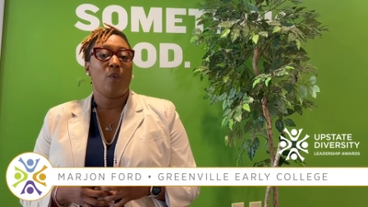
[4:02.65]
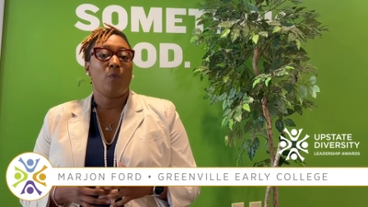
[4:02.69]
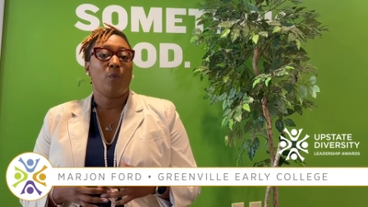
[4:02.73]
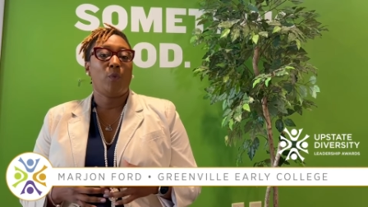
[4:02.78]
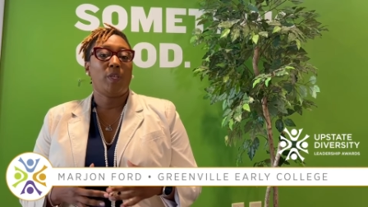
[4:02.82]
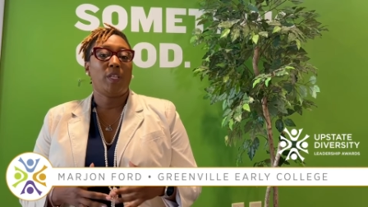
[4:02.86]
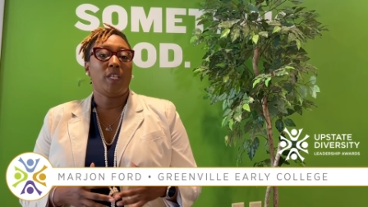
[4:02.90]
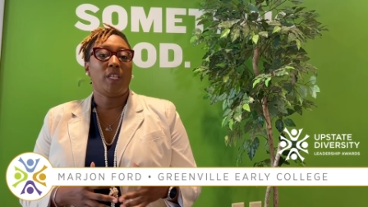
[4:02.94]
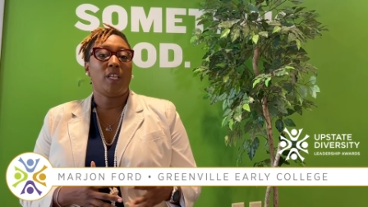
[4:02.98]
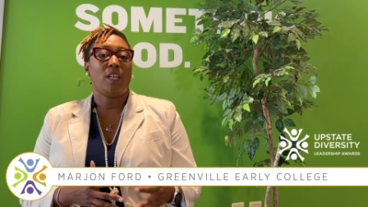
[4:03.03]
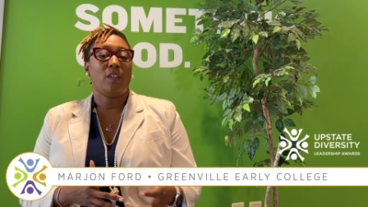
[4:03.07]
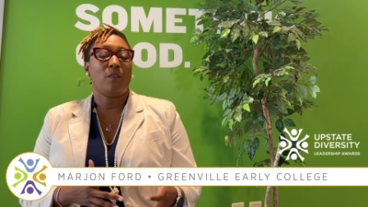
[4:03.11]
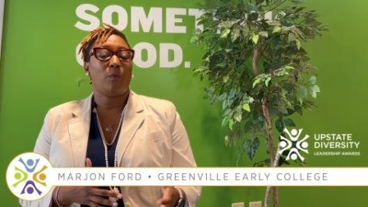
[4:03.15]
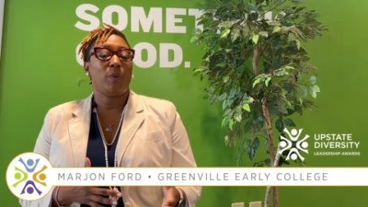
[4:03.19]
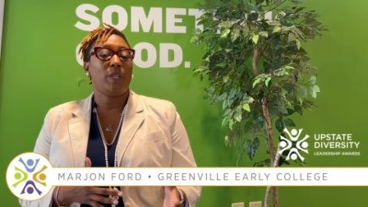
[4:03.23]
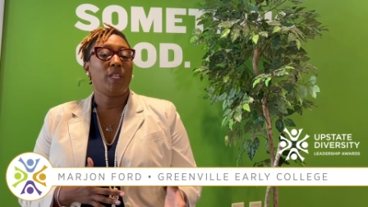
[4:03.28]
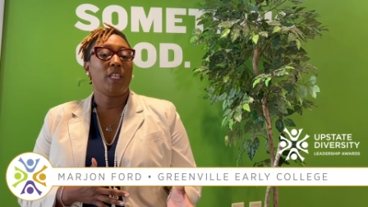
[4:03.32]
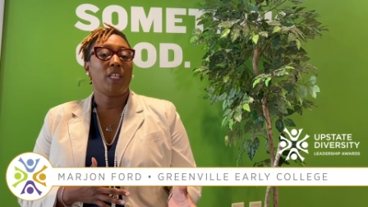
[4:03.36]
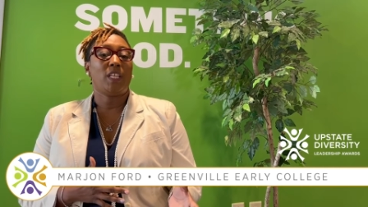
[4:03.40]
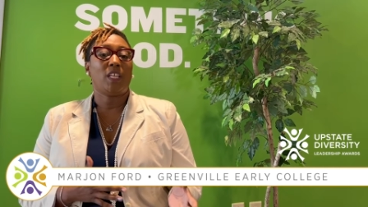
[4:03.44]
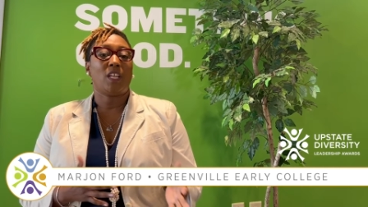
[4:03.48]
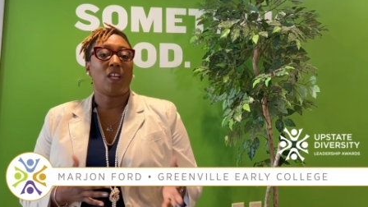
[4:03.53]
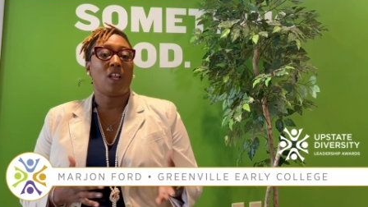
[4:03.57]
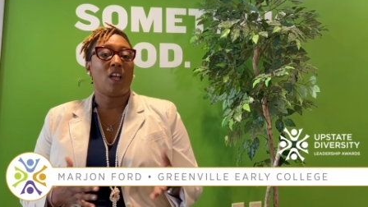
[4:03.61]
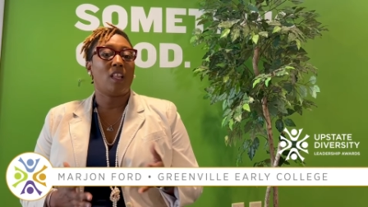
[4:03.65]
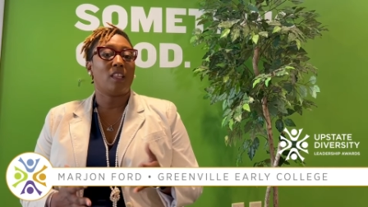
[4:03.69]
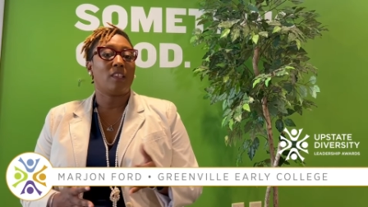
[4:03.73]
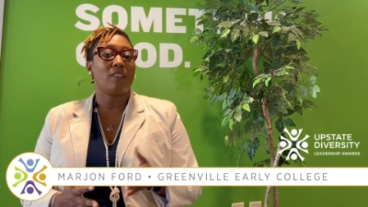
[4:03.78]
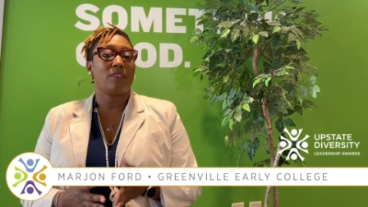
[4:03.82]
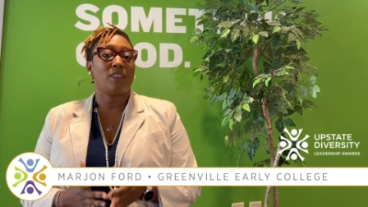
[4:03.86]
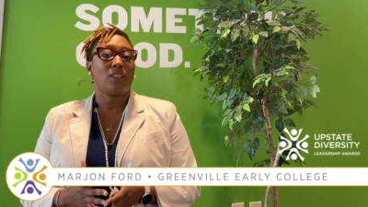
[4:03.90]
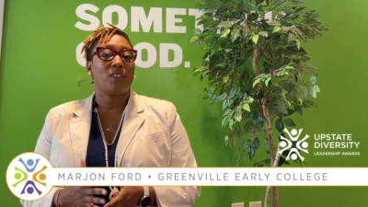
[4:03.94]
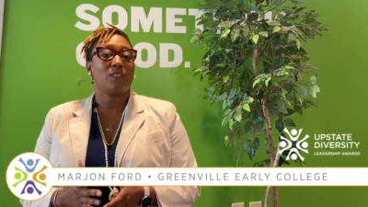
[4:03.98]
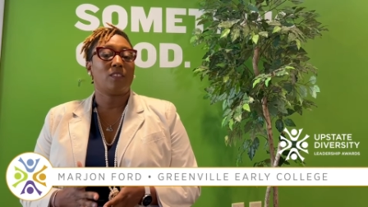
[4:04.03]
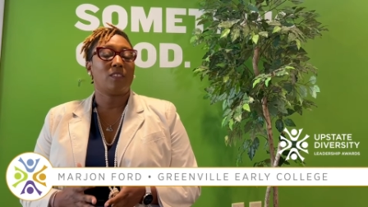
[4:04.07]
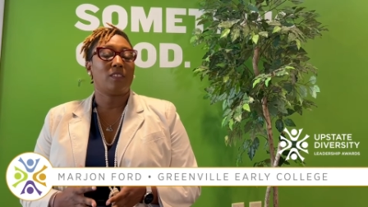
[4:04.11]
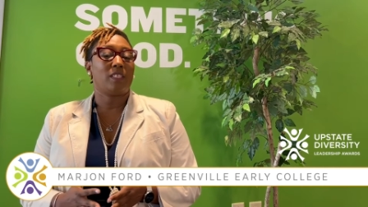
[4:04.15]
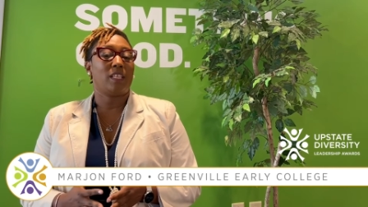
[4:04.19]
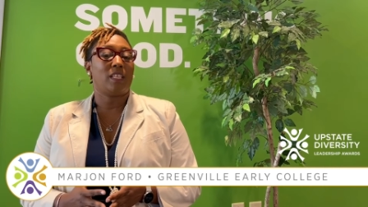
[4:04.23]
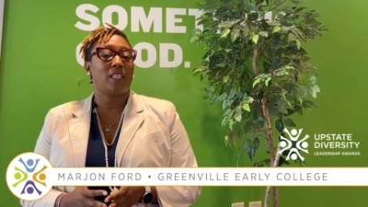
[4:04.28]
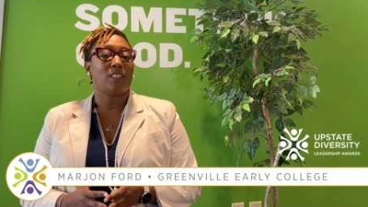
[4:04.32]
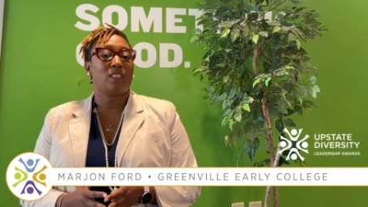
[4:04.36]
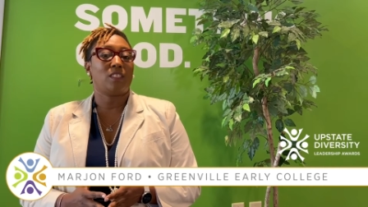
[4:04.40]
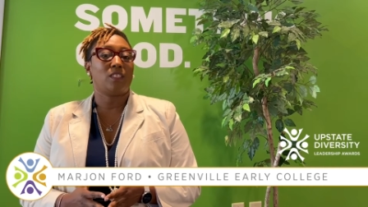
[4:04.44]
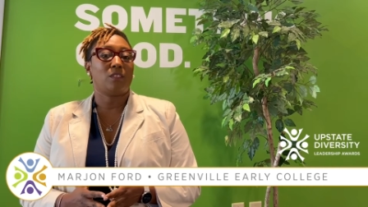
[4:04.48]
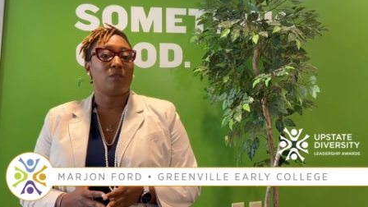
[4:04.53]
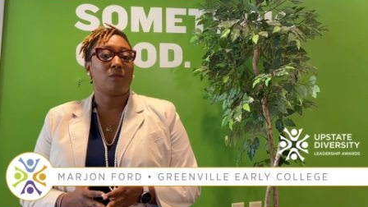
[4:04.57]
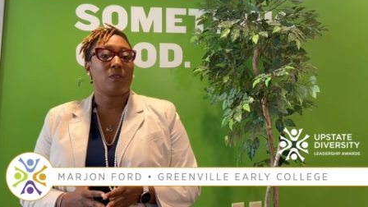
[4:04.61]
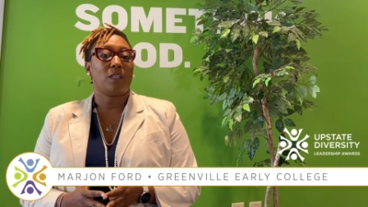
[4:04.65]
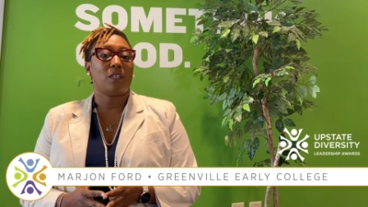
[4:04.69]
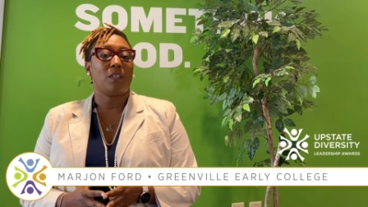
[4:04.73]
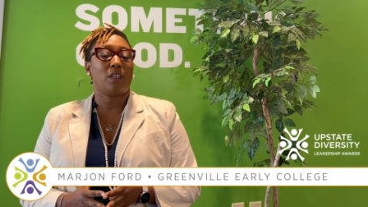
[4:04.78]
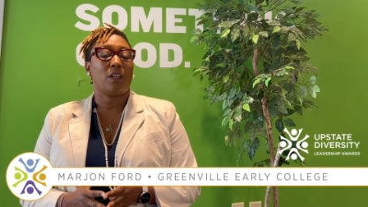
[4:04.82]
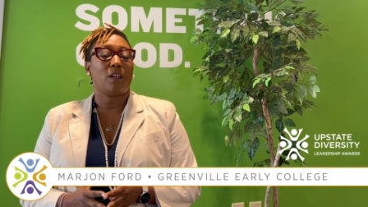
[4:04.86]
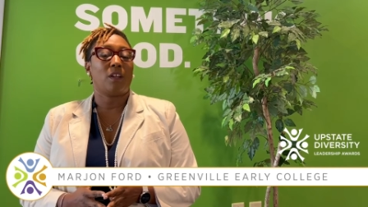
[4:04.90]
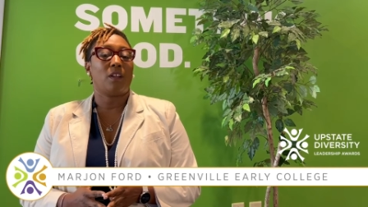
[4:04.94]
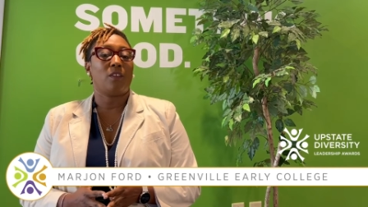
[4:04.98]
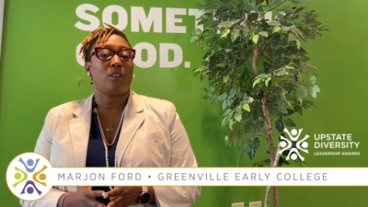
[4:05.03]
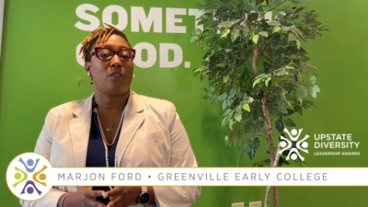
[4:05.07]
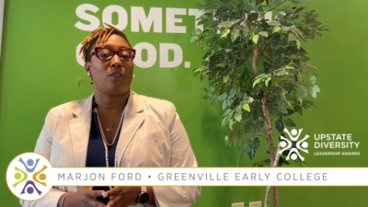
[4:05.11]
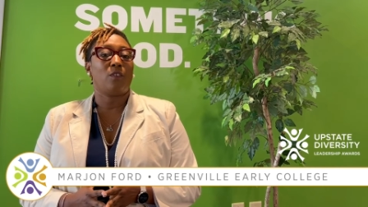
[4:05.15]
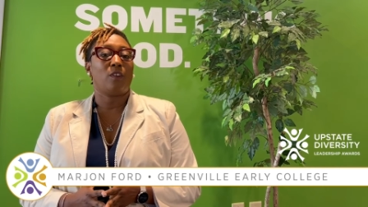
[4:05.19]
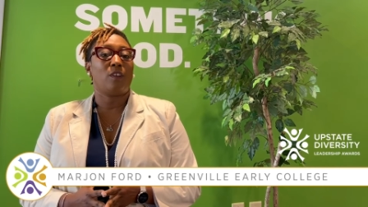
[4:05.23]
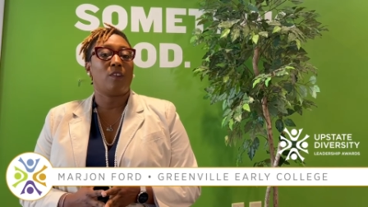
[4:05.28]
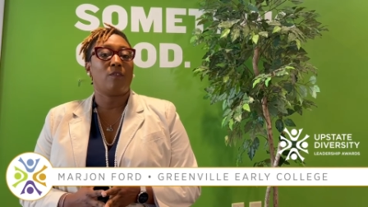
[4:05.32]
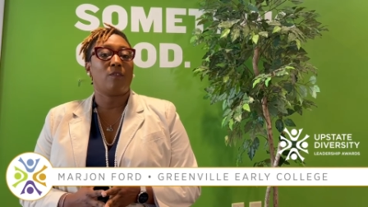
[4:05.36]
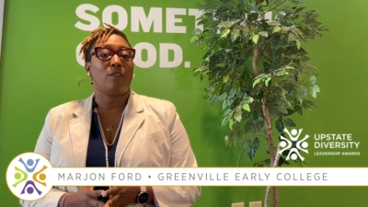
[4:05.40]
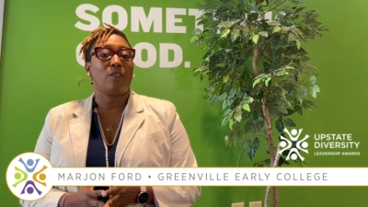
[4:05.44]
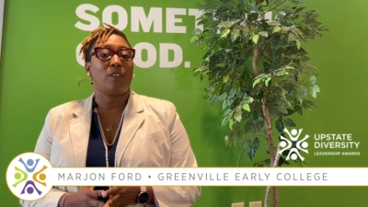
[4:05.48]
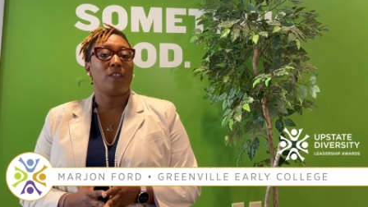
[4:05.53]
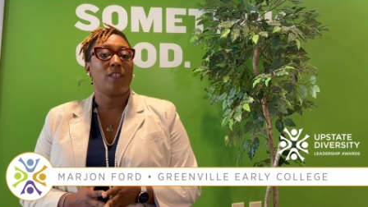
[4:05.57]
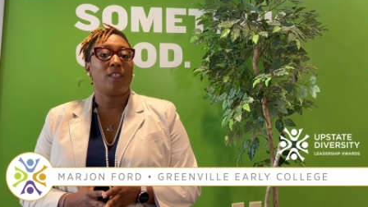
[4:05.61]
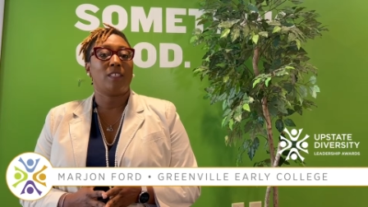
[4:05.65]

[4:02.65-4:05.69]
We needed we needed all of those things to occur in order for